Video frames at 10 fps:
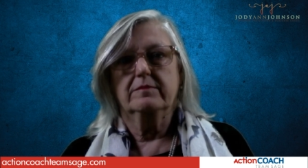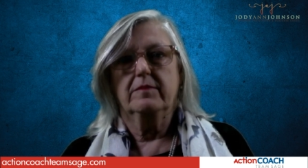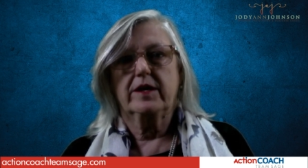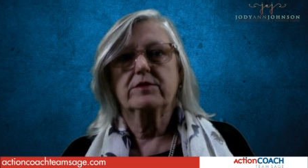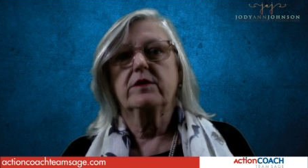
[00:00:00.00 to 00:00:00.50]

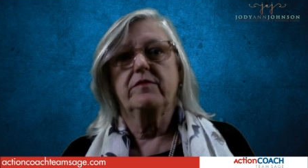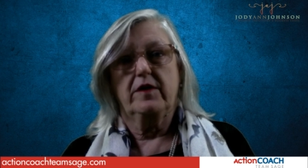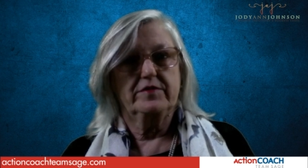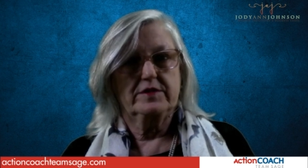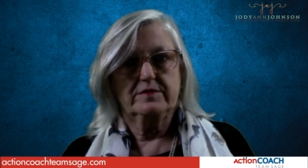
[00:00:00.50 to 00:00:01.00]
Microsoft
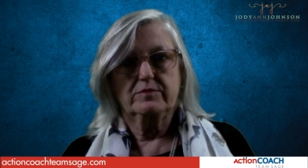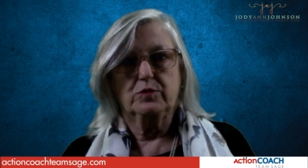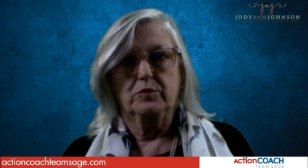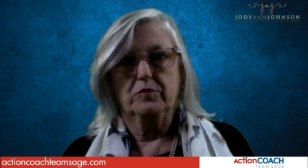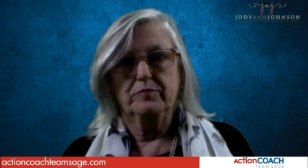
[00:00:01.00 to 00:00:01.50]
Office
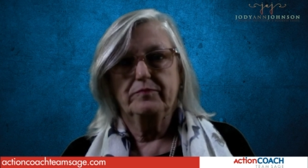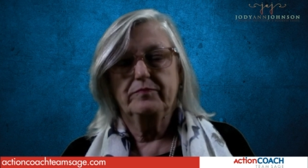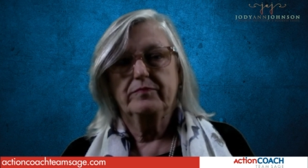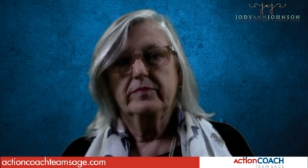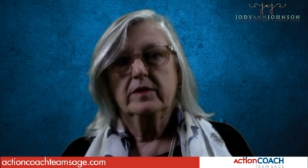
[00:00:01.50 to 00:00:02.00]
tool.
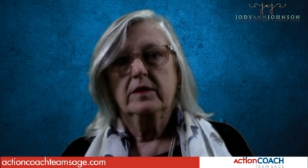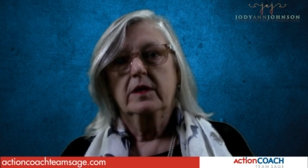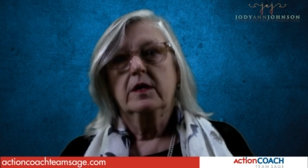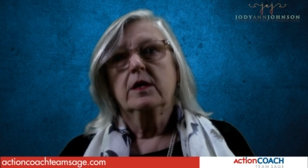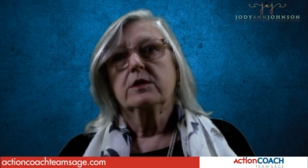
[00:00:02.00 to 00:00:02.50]

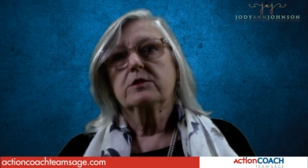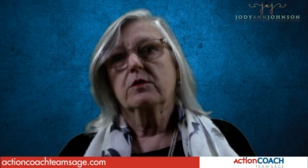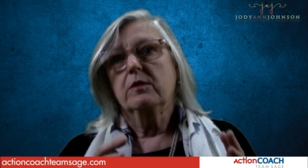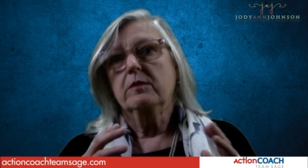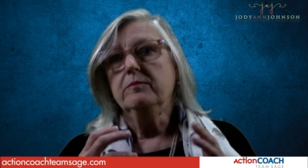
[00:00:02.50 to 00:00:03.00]

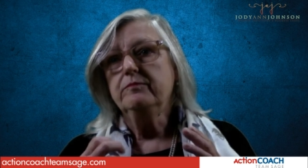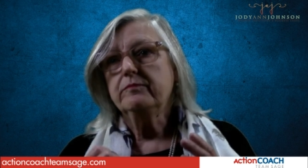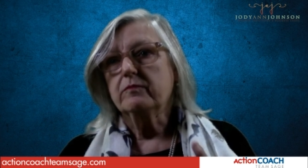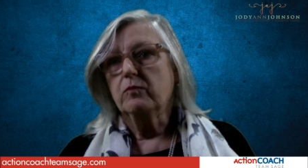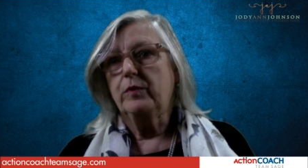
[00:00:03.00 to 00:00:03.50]
So
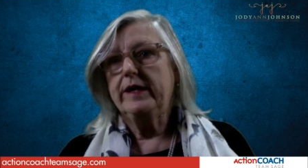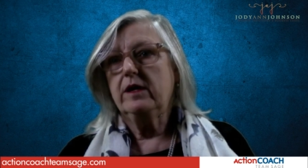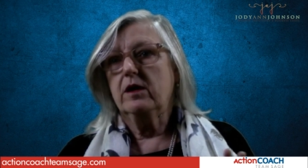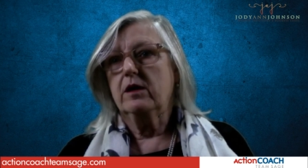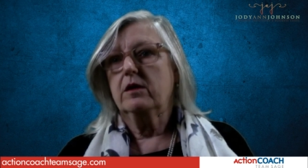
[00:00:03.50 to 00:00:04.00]
we
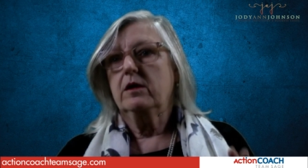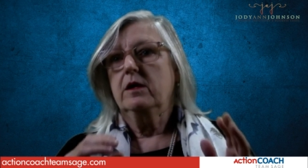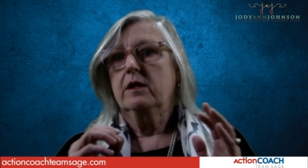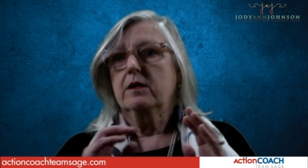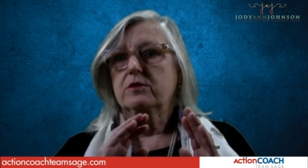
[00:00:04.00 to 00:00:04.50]
are
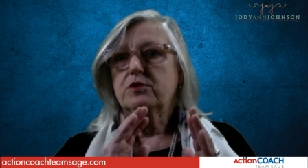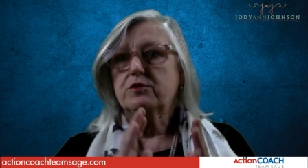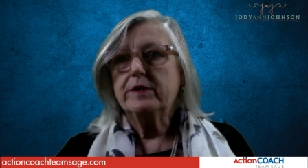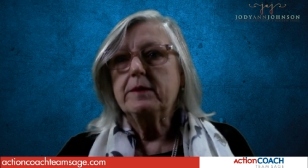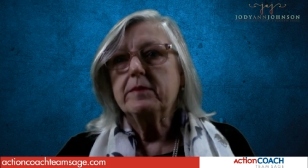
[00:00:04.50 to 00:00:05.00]

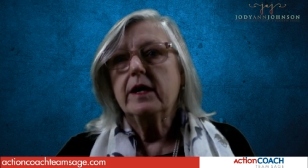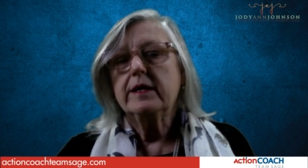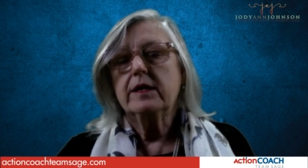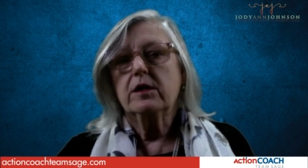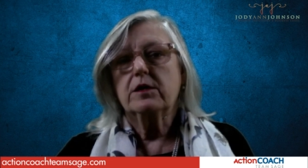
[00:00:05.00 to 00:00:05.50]

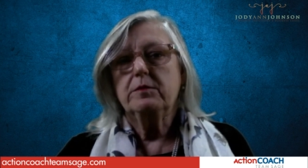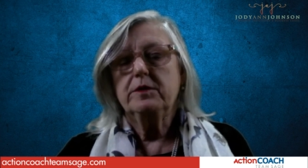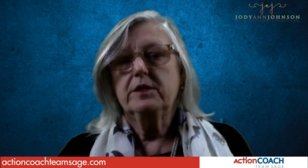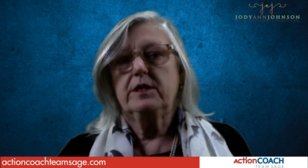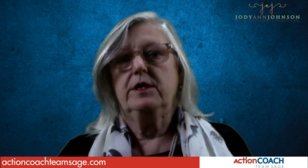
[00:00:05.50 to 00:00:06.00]
streamlining our
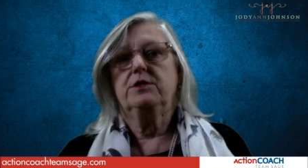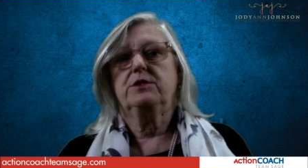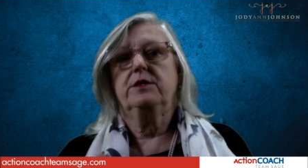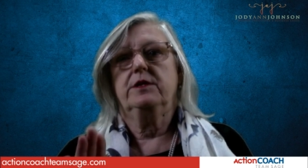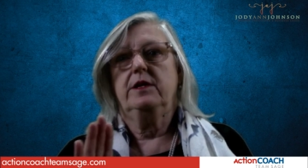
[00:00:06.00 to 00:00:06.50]

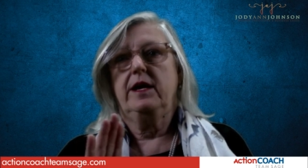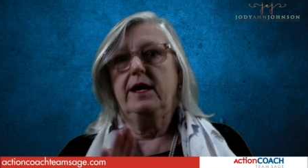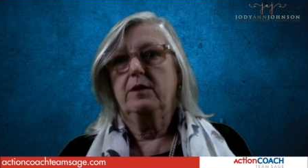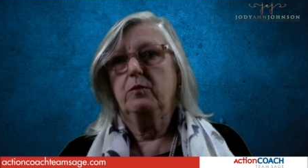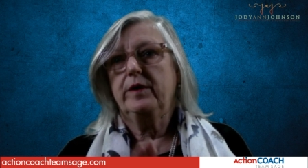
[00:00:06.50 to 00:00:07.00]
communication,
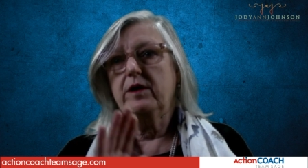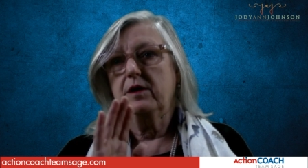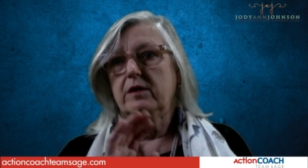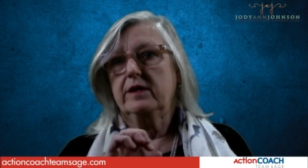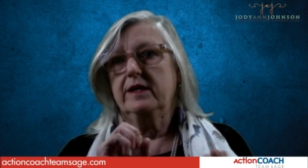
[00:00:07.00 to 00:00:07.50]
and we
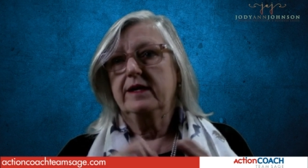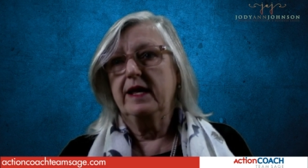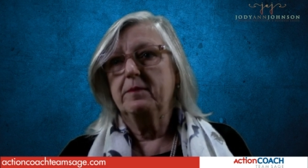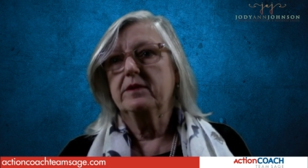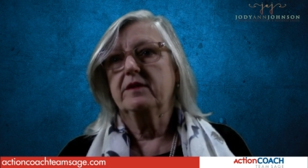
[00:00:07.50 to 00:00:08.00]
are
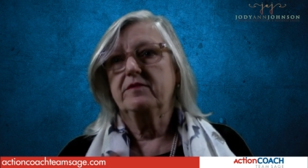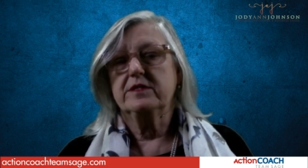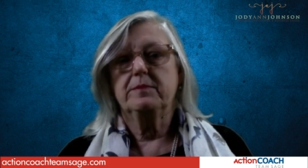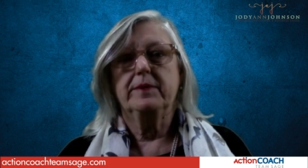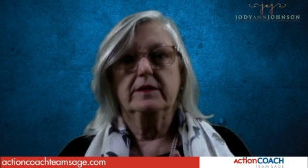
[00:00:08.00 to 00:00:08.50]
enabling
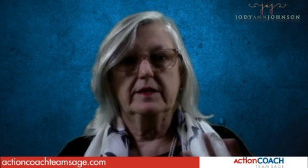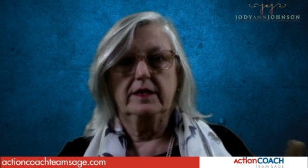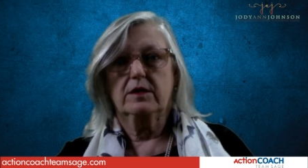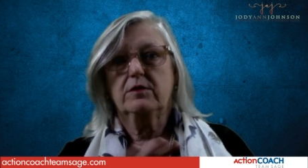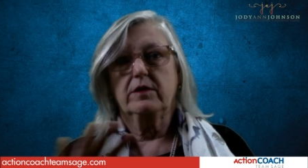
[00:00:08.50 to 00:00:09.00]

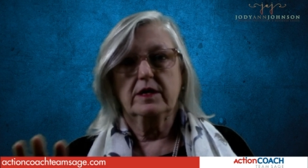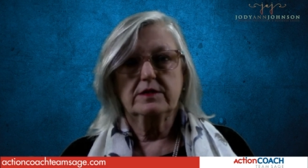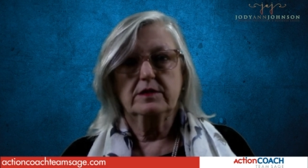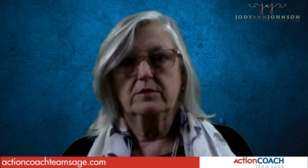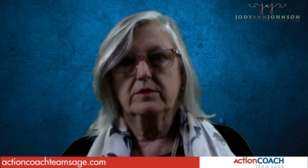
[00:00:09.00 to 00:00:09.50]
visibility
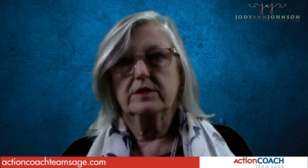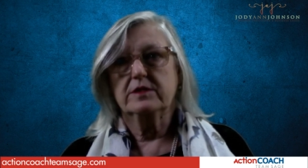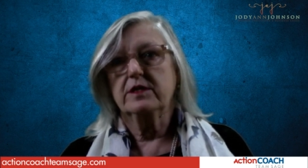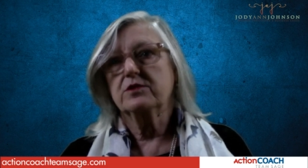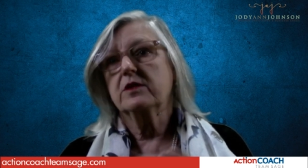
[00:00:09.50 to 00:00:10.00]
across the
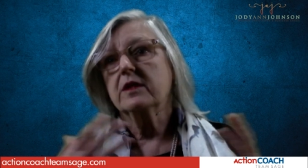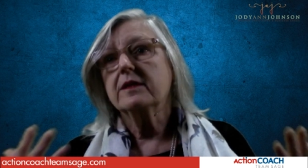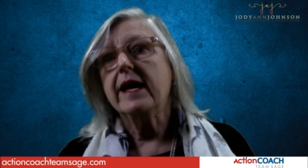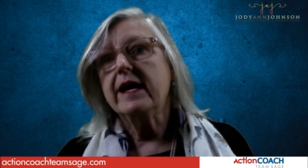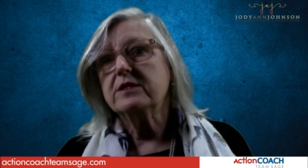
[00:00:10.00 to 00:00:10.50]
organization. The
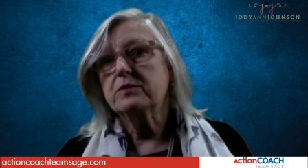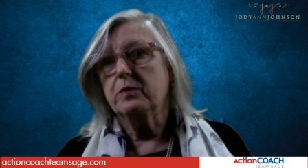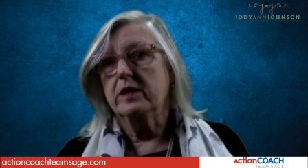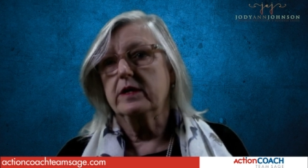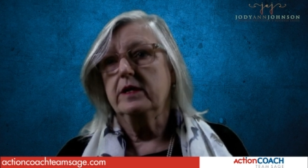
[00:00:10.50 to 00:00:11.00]
last
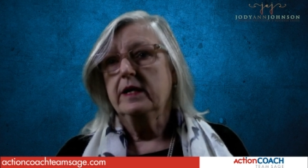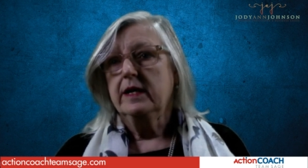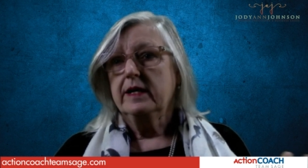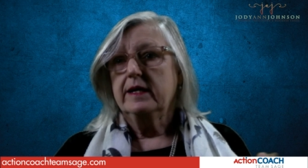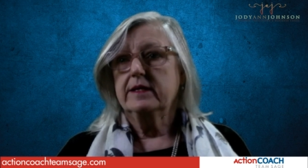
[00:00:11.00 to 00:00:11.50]
one
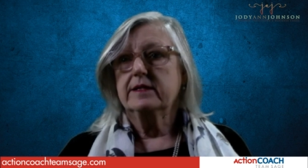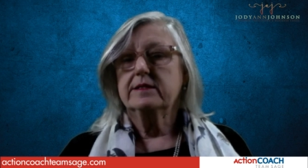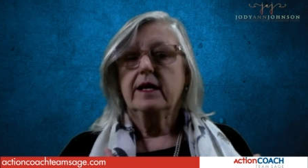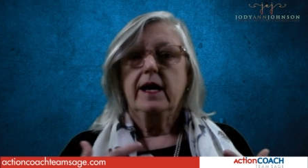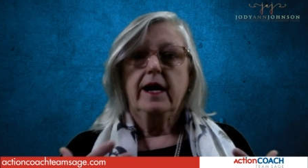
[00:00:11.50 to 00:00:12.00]

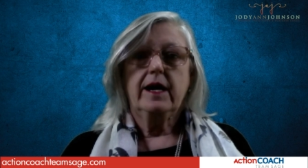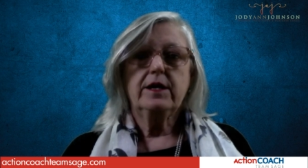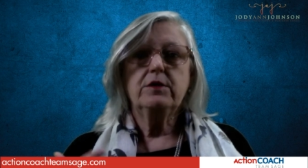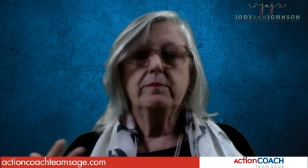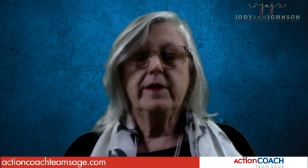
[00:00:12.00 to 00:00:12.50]
is how
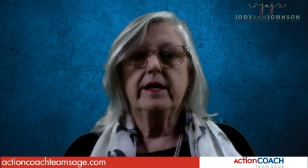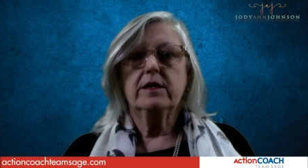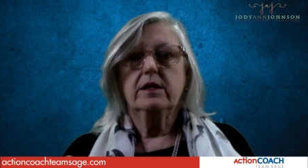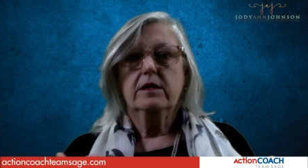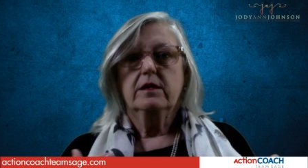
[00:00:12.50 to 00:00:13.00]
do you make